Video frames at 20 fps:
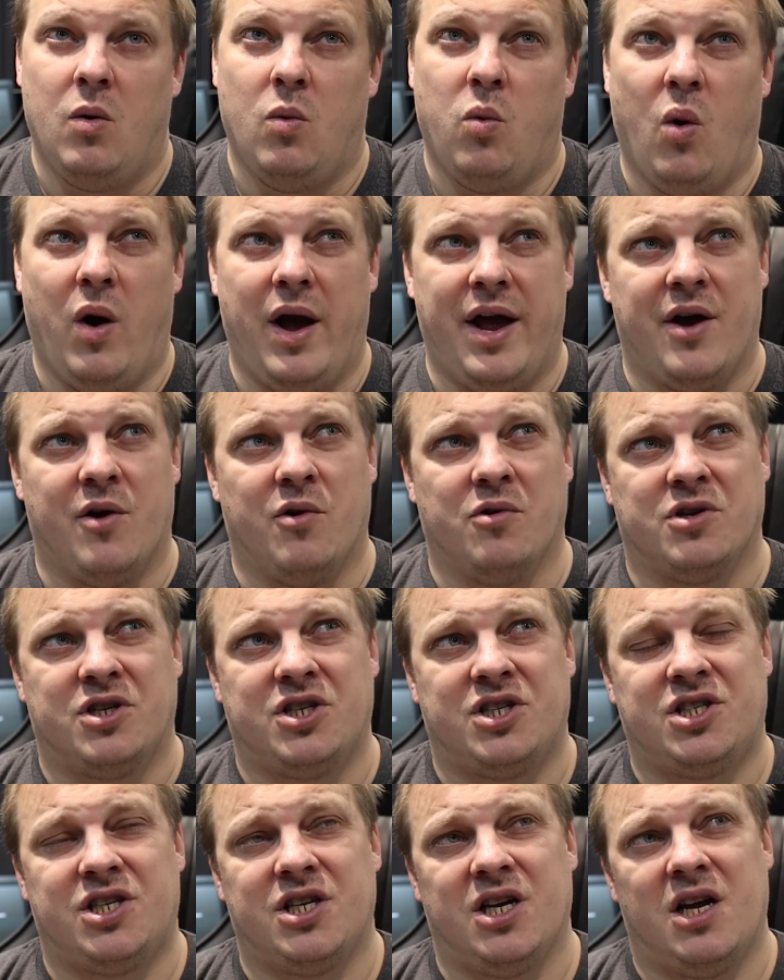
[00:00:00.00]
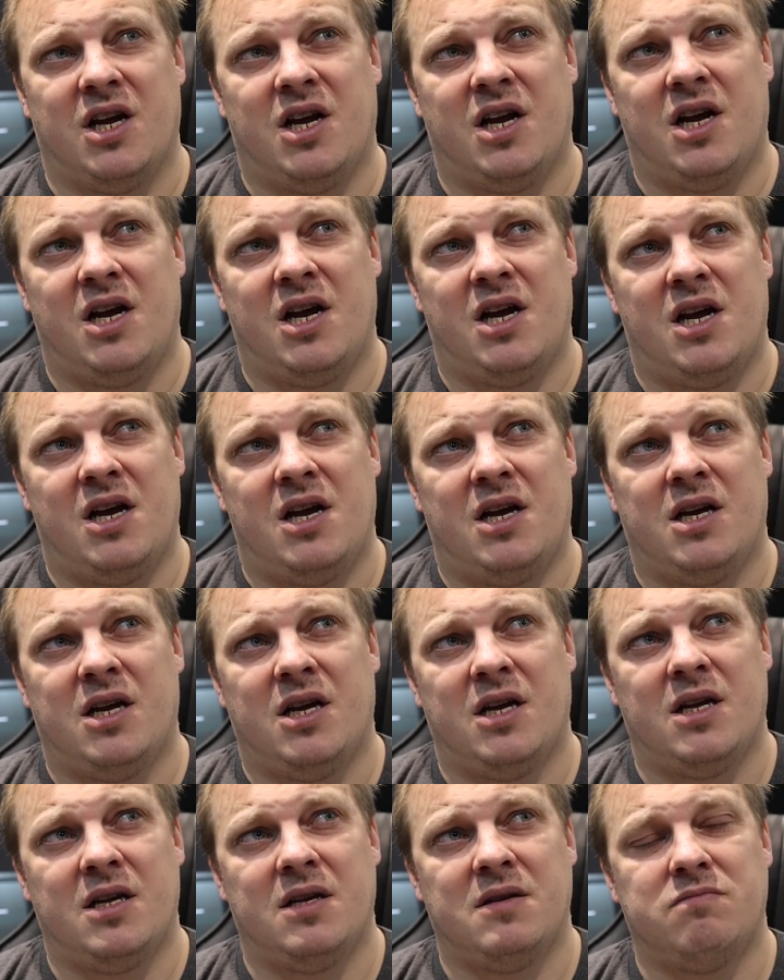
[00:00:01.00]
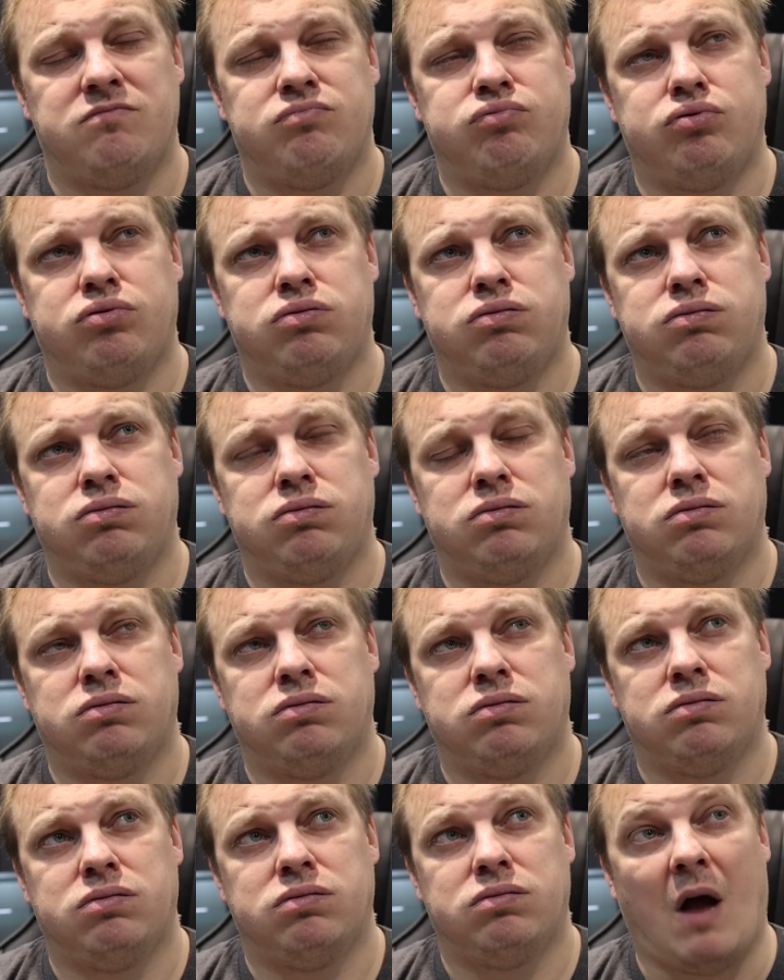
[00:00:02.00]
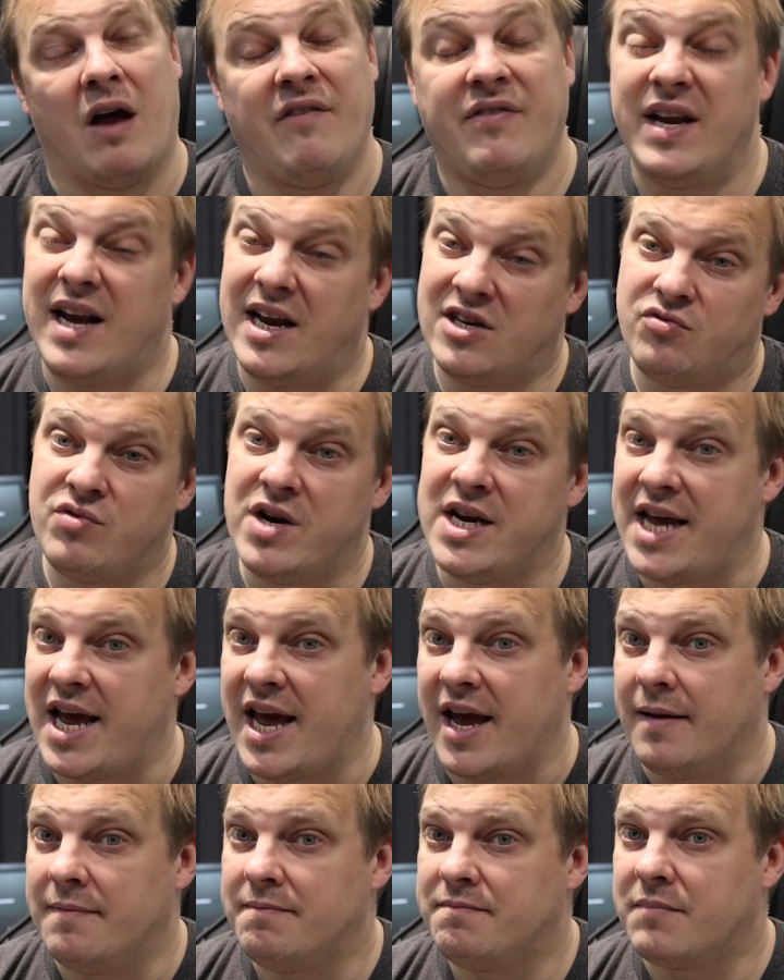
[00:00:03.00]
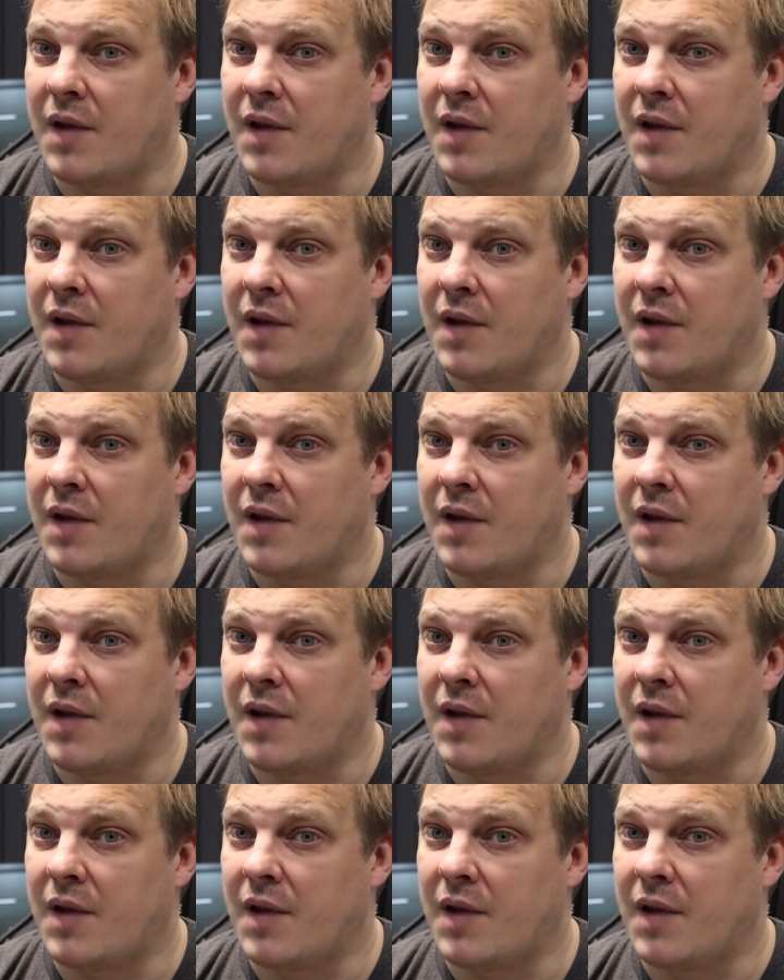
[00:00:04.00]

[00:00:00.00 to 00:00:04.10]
What else? I think that's really it.